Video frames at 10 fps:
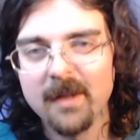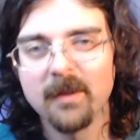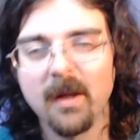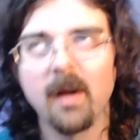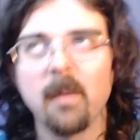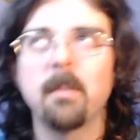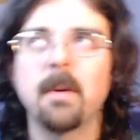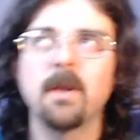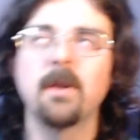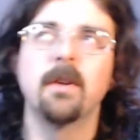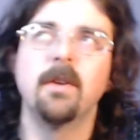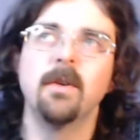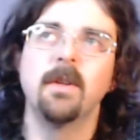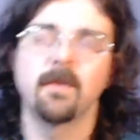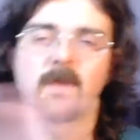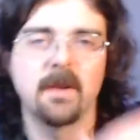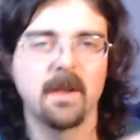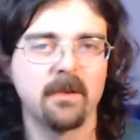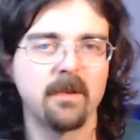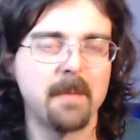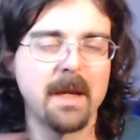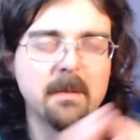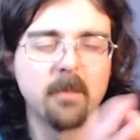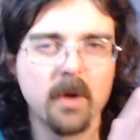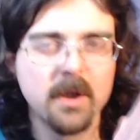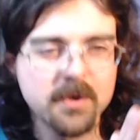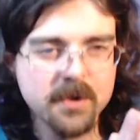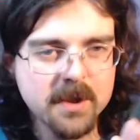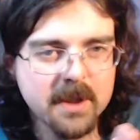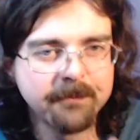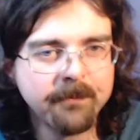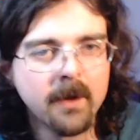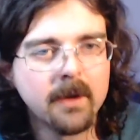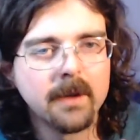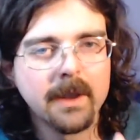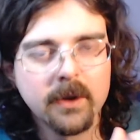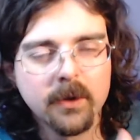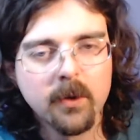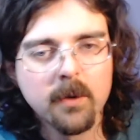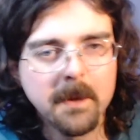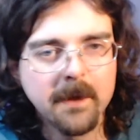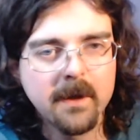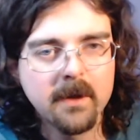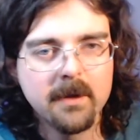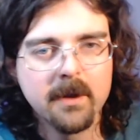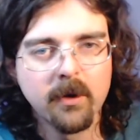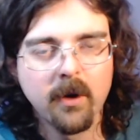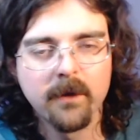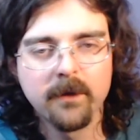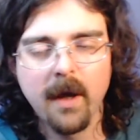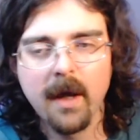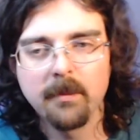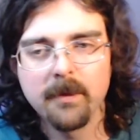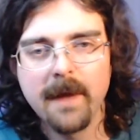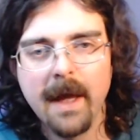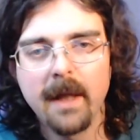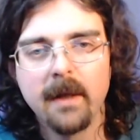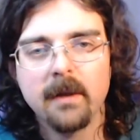But you could do different things to make it more interesting, like the grouping that you hear all the time with that